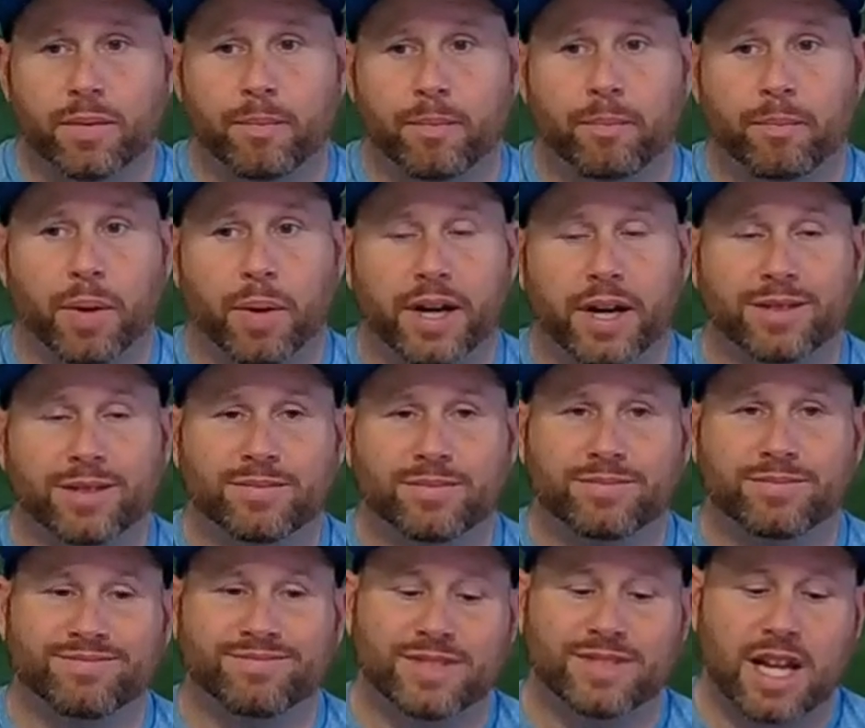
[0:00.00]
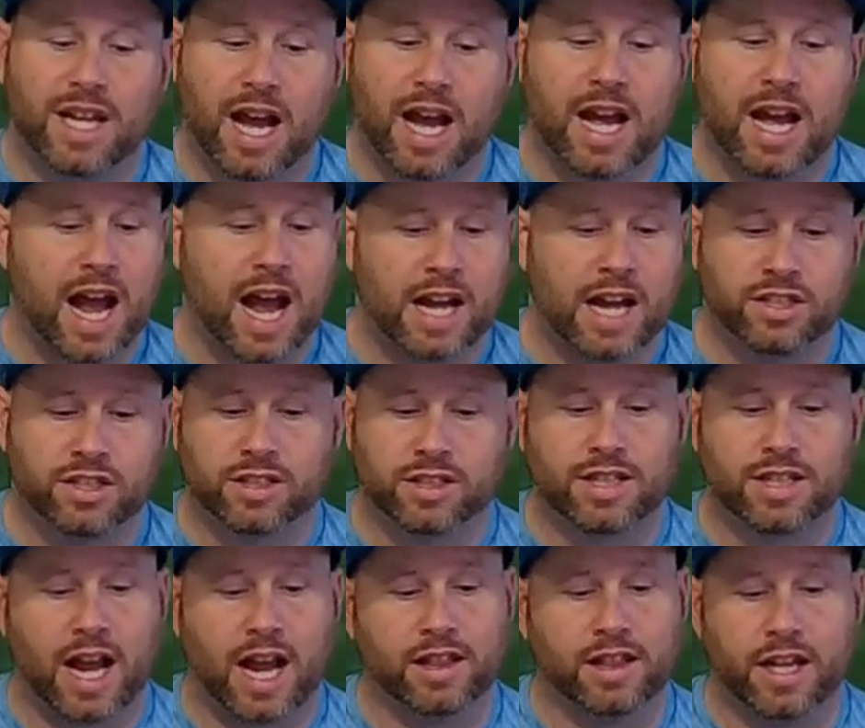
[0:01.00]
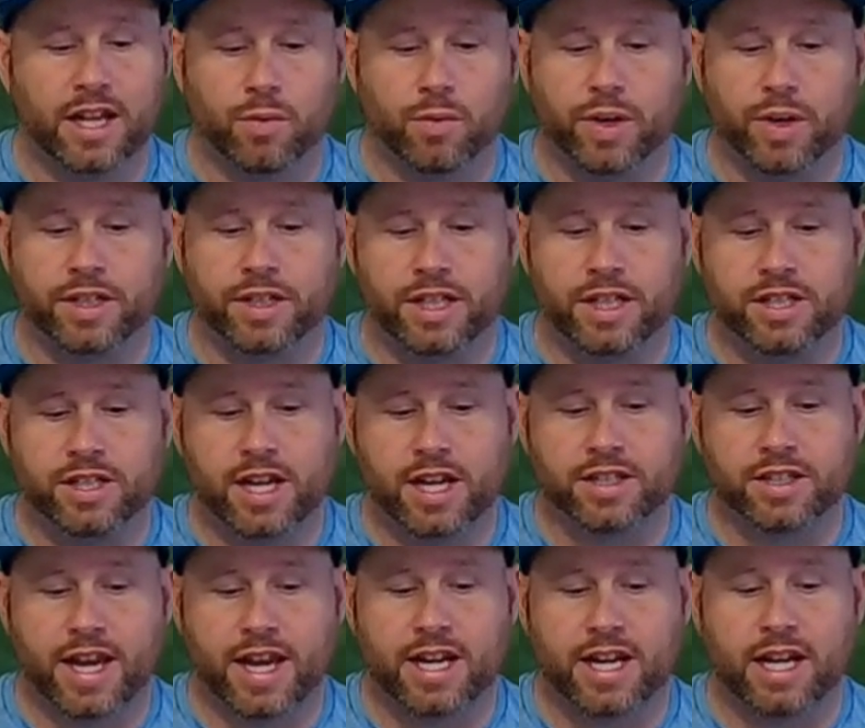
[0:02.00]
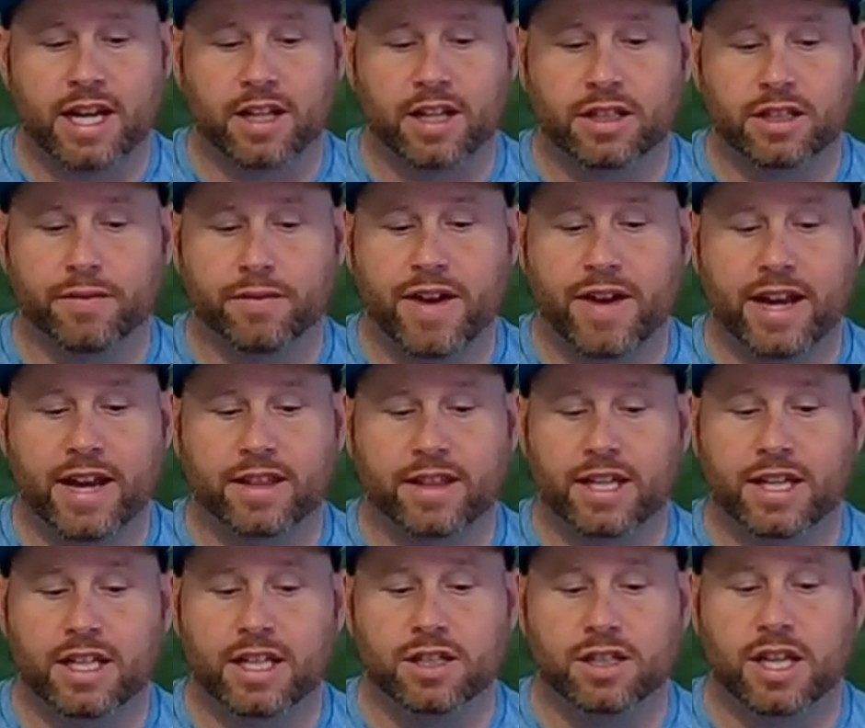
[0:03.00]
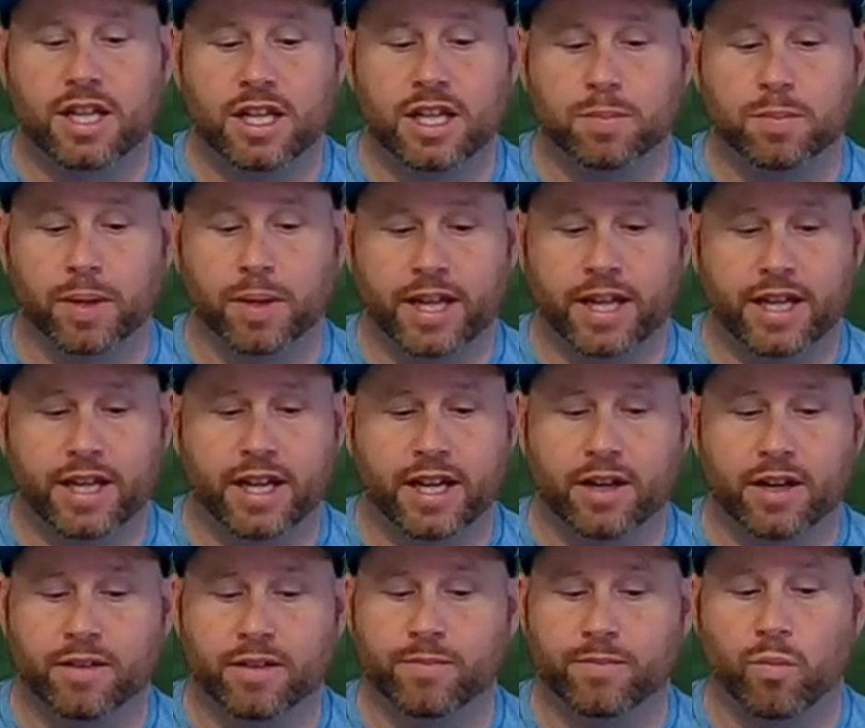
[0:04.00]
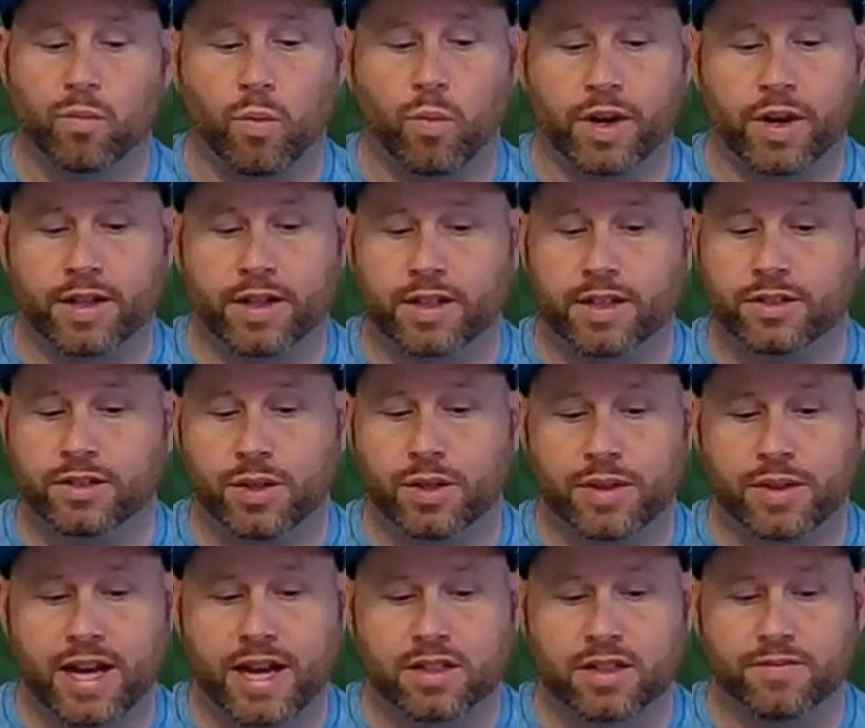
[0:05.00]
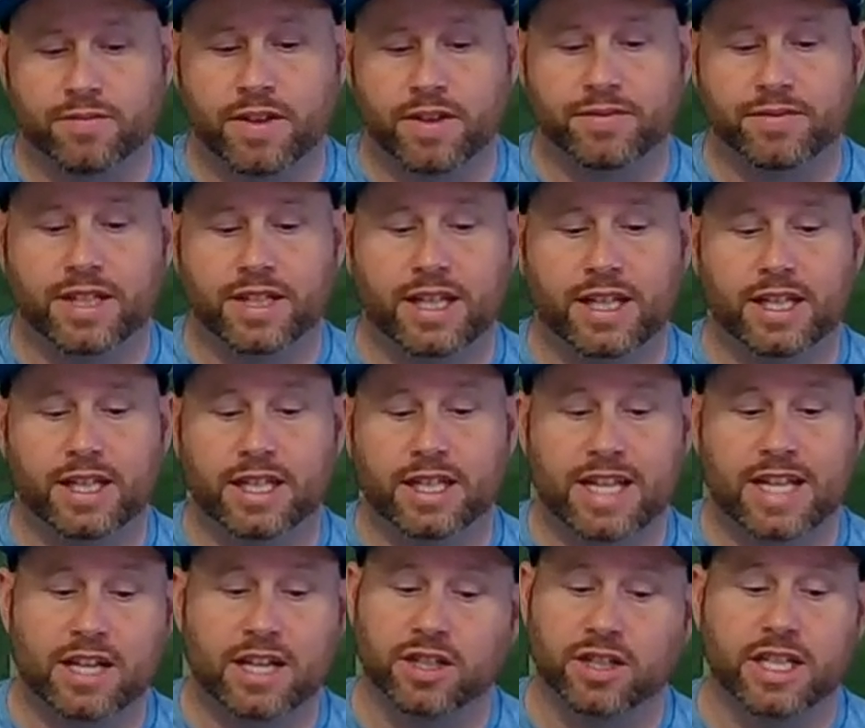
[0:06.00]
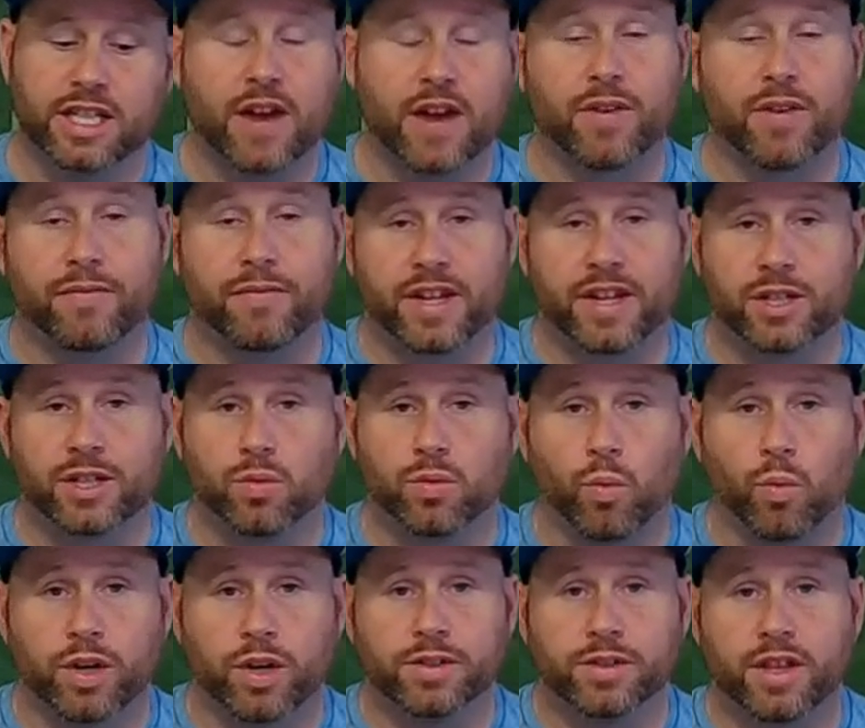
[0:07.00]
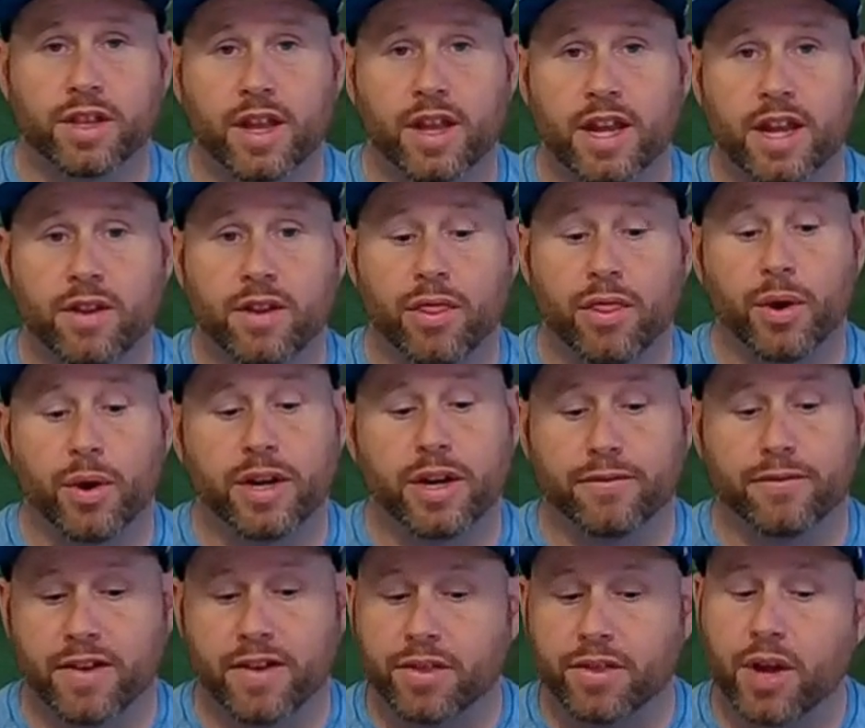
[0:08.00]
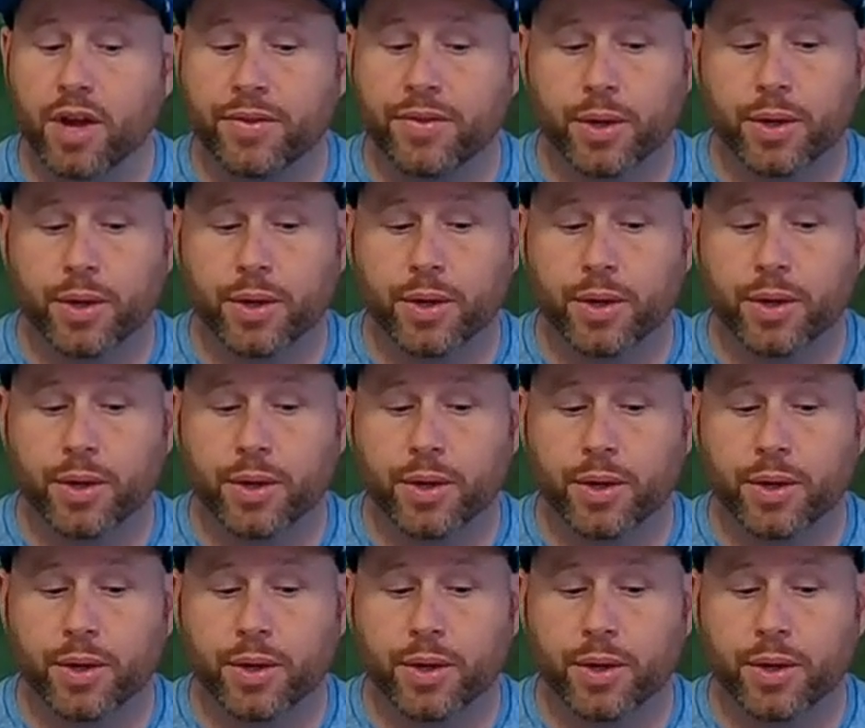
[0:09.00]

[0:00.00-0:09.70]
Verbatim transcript: But I, I, just I like where DJ's at. I like the fact that he's he's played here won in 2015. He's actually never finished worse than 35th on the course.